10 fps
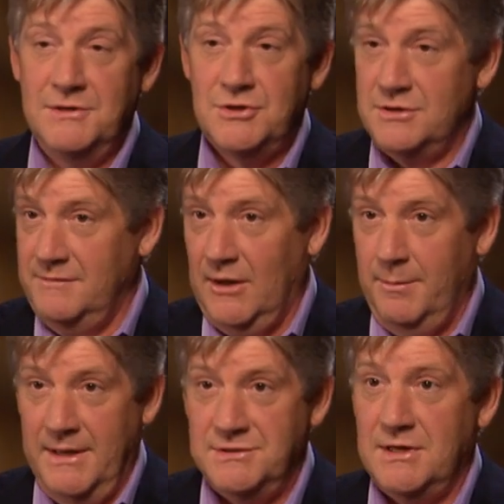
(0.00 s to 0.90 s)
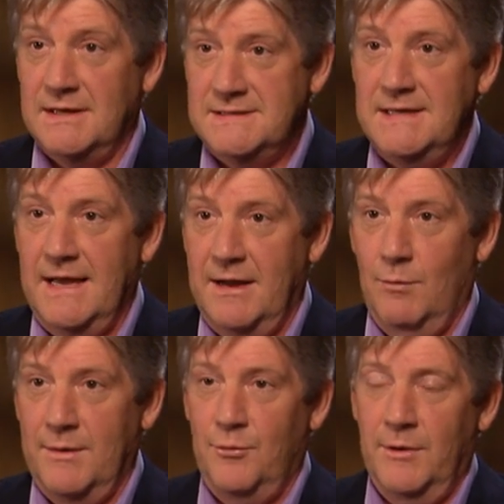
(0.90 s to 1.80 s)
charge of yellowpages.ca at
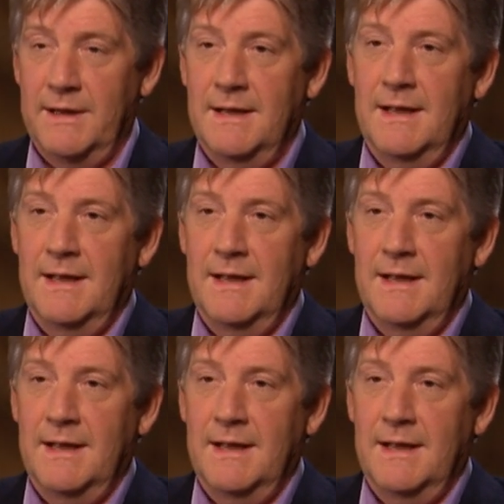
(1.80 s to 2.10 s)
one point,